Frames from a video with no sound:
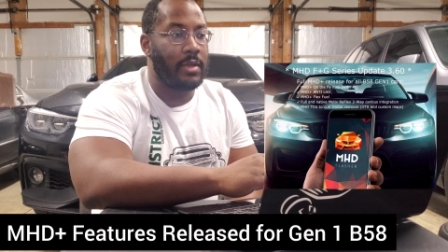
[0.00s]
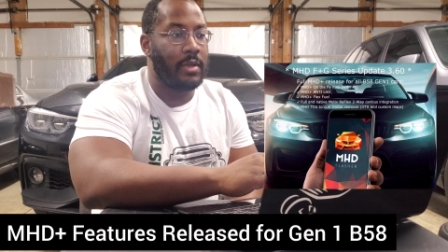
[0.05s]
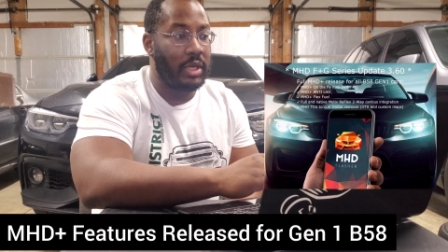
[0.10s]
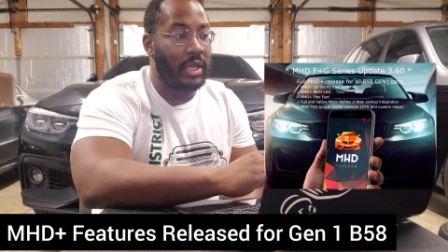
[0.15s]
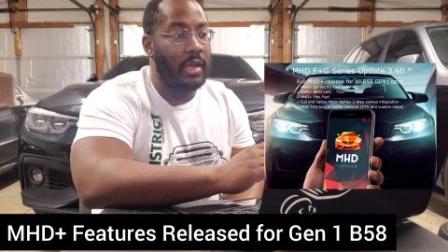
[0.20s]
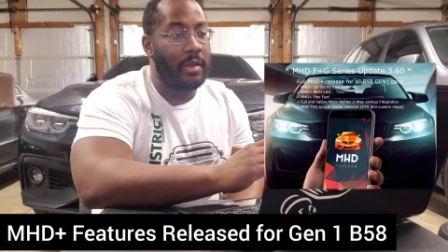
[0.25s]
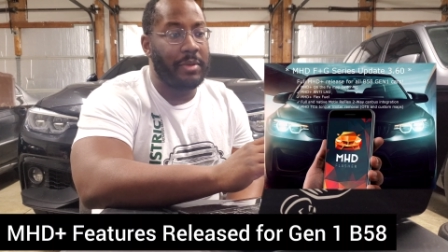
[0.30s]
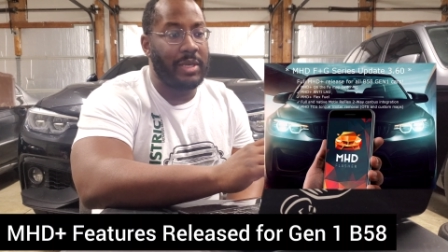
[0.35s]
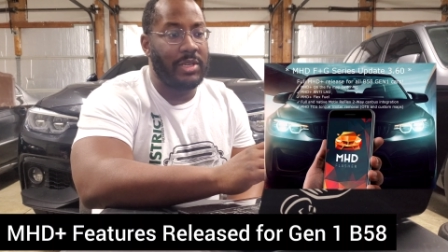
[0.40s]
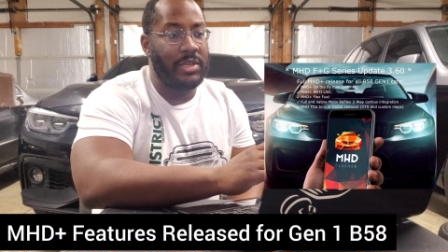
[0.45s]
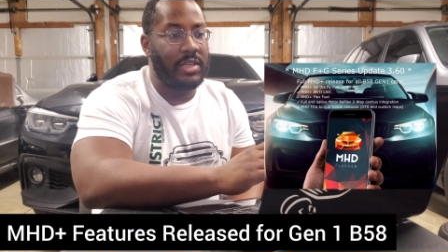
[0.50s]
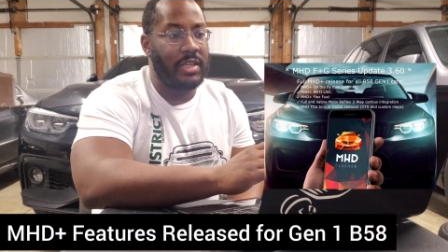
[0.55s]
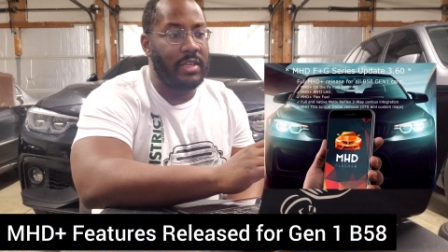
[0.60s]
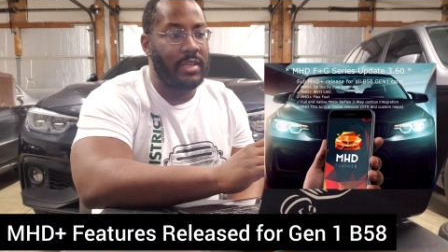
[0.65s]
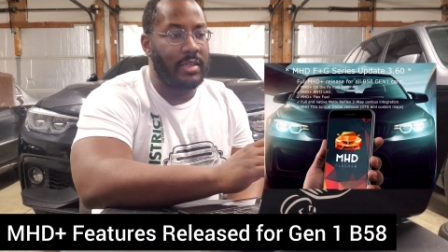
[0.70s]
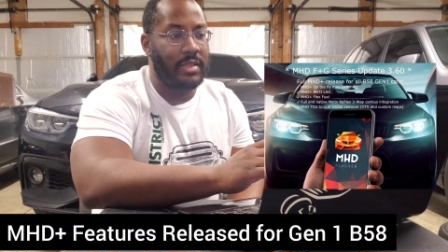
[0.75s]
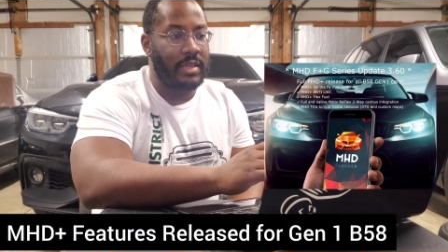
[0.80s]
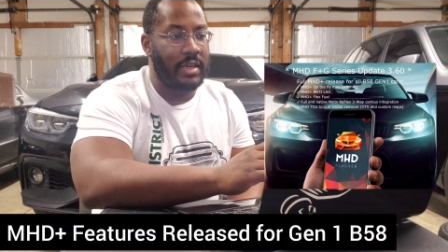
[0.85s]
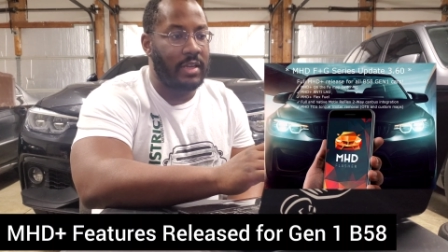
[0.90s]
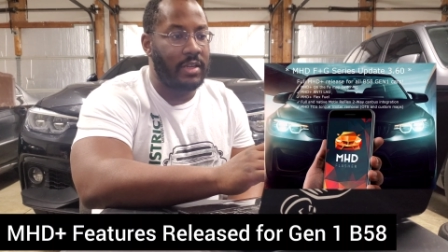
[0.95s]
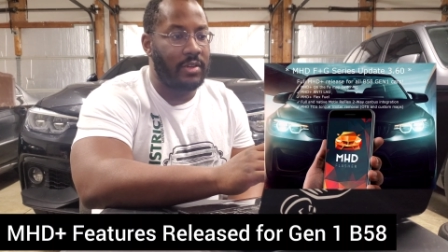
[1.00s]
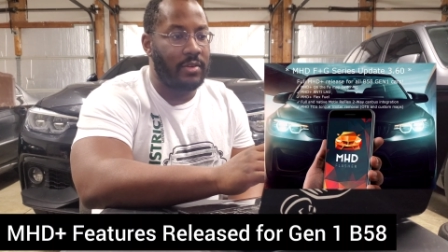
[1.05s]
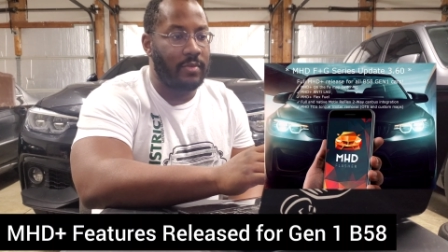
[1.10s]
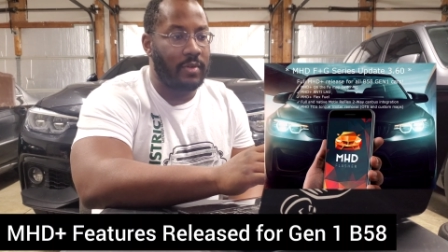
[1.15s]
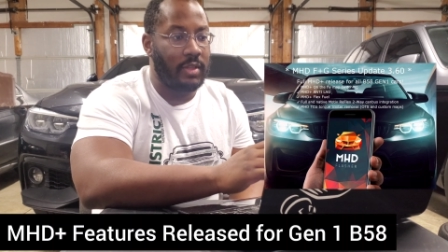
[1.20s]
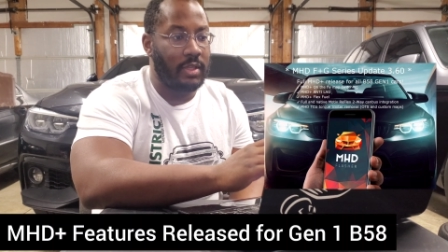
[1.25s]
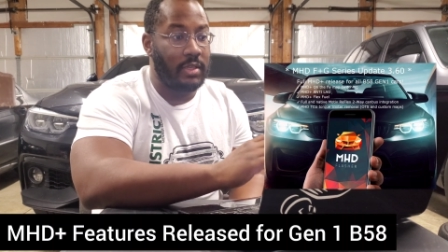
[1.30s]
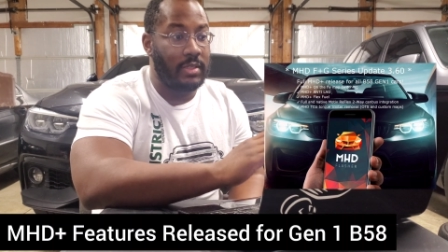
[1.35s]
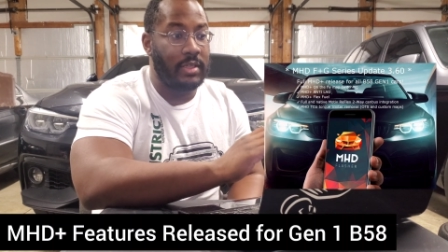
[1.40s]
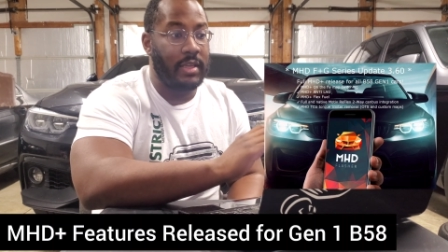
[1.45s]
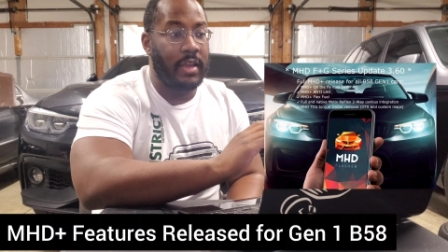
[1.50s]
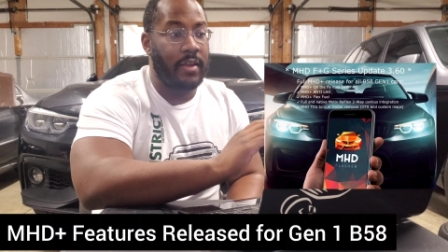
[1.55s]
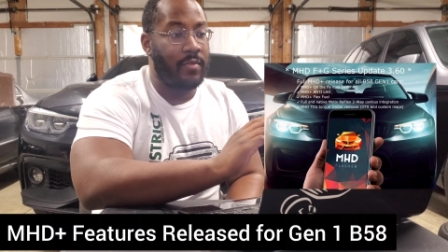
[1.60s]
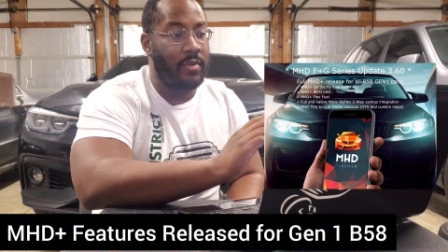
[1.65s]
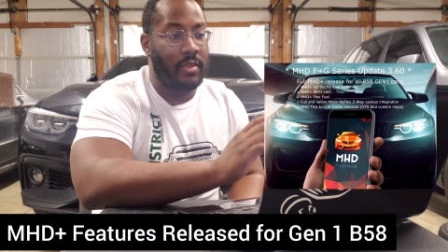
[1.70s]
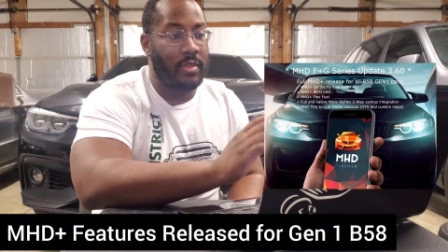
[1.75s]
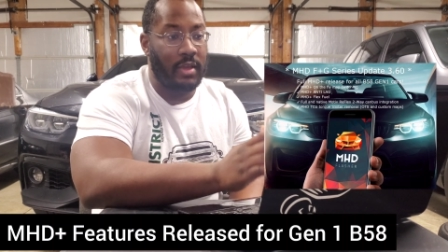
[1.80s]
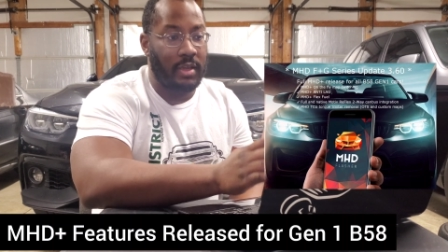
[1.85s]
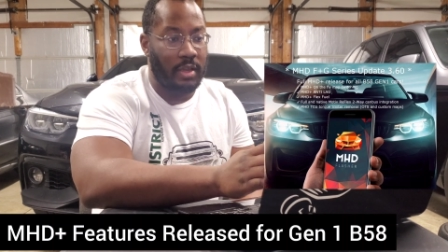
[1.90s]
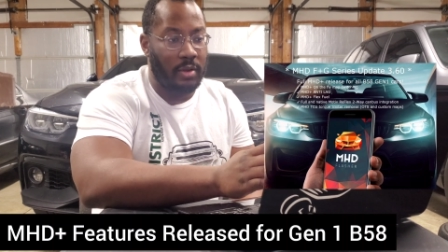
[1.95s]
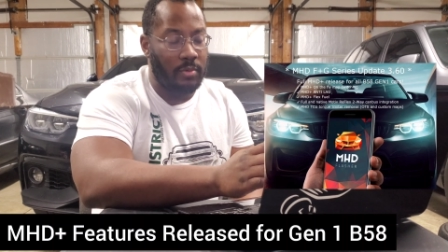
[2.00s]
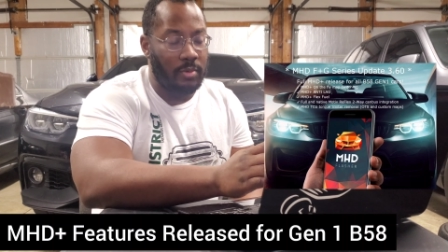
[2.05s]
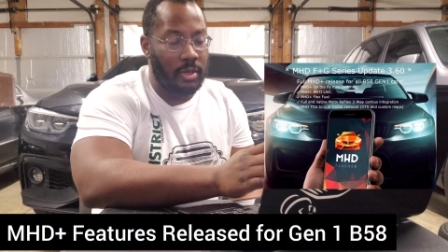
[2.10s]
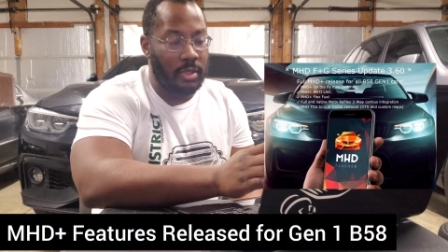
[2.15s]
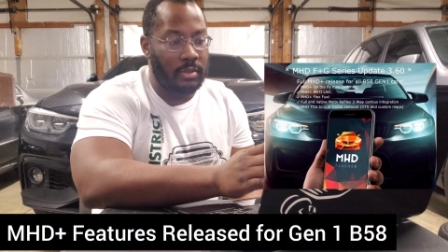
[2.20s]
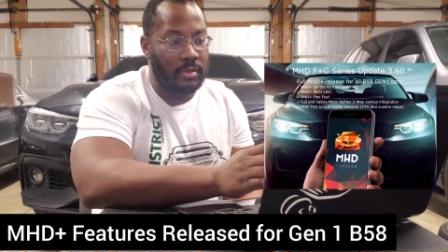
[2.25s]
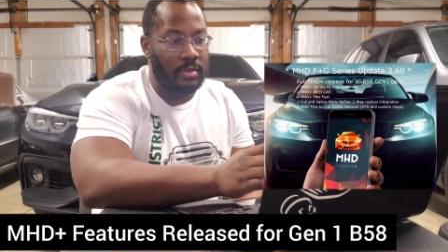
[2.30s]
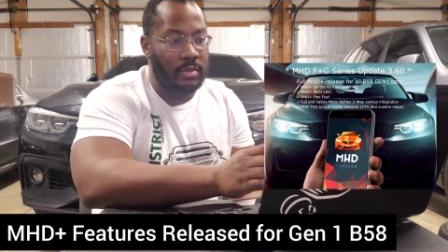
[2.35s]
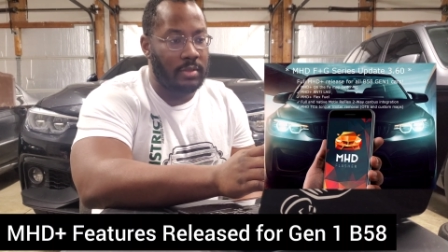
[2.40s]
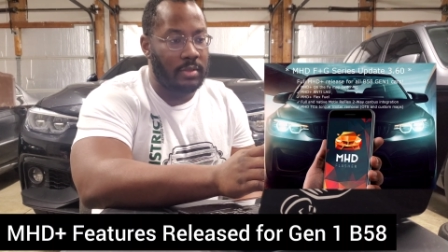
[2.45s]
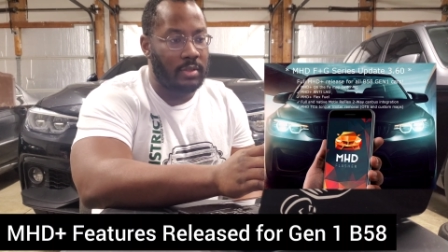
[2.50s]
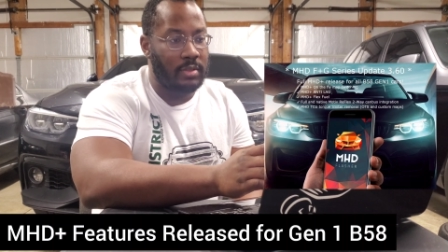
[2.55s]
But MHD decided to release everything at once